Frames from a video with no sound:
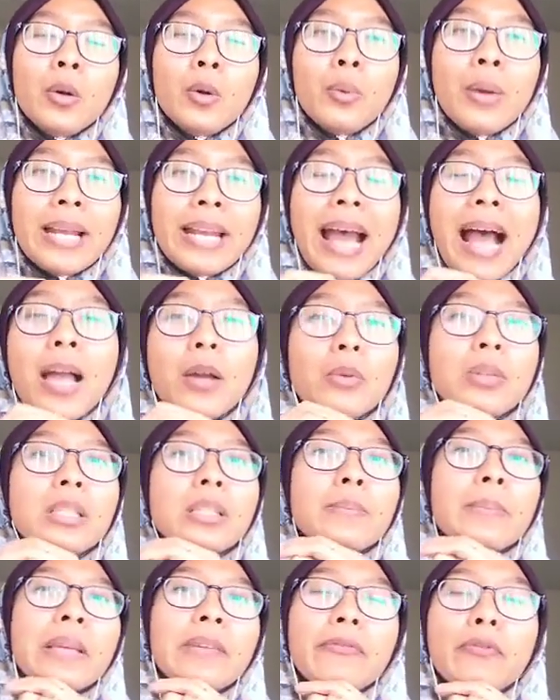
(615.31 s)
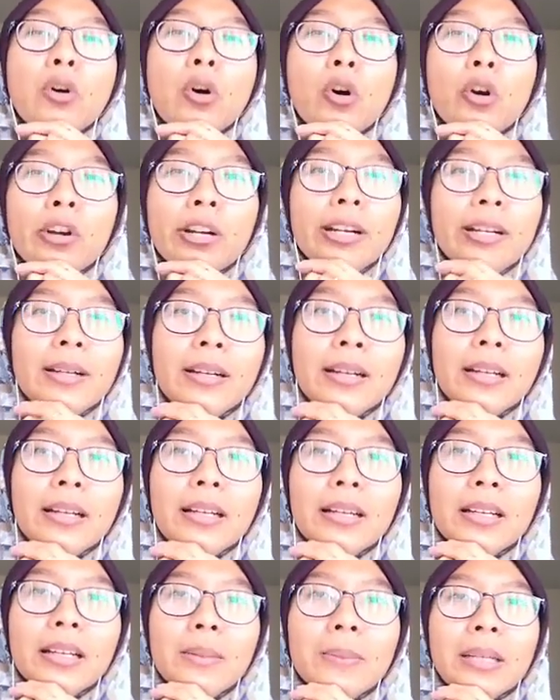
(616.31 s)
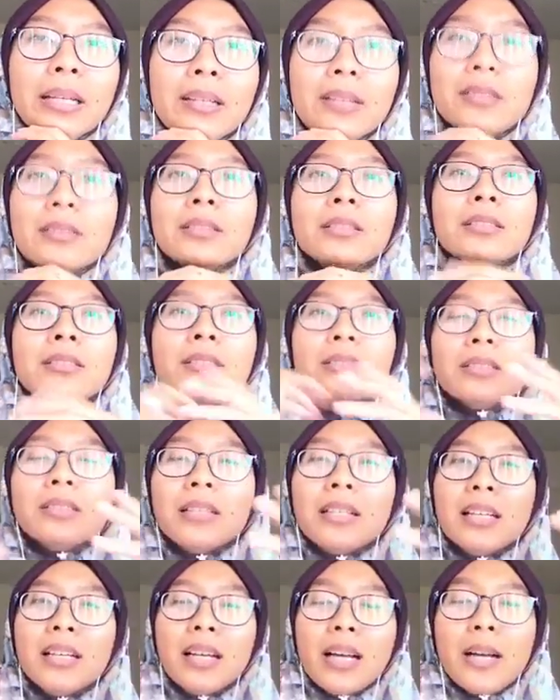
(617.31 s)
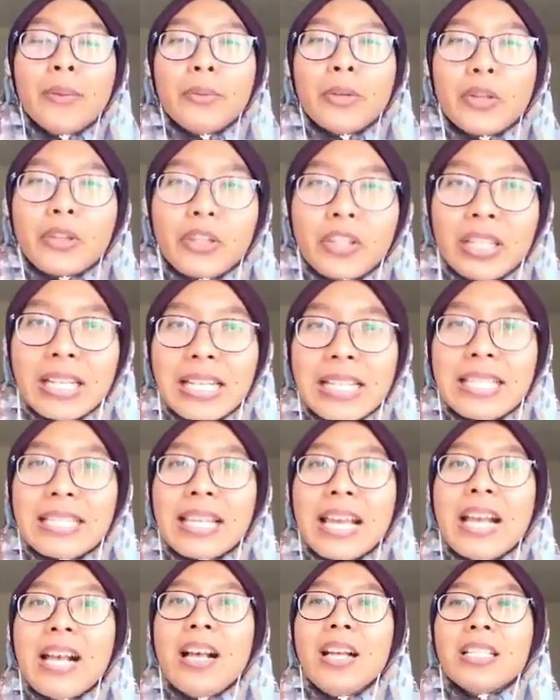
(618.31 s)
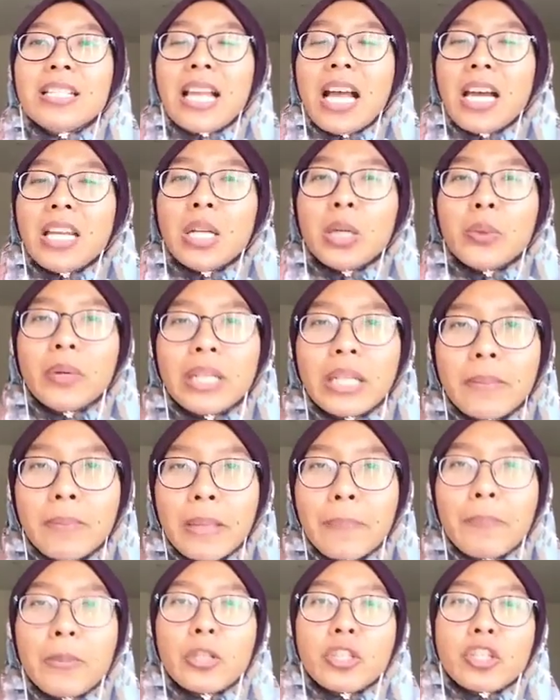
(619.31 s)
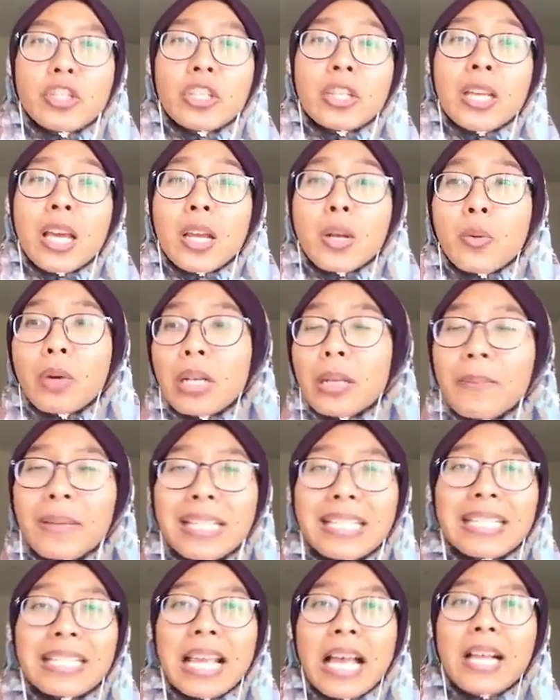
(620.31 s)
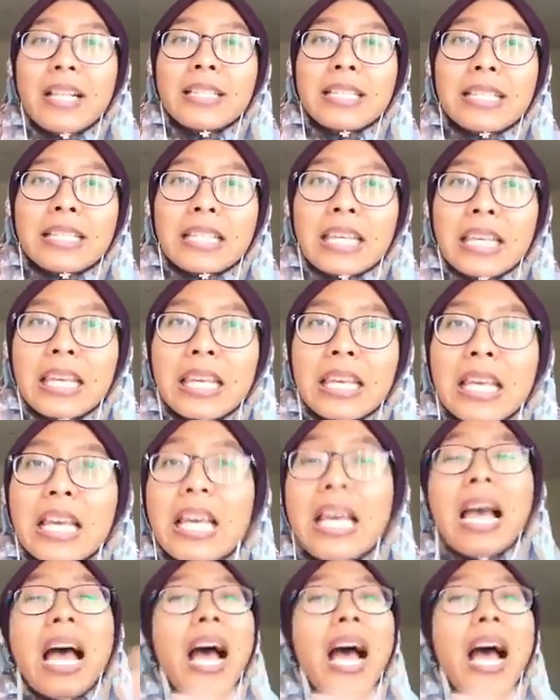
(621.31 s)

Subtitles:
When I was before, I'm like, oh, I'm not good in sales. I don't want to be pushy. I don't want to be salesy.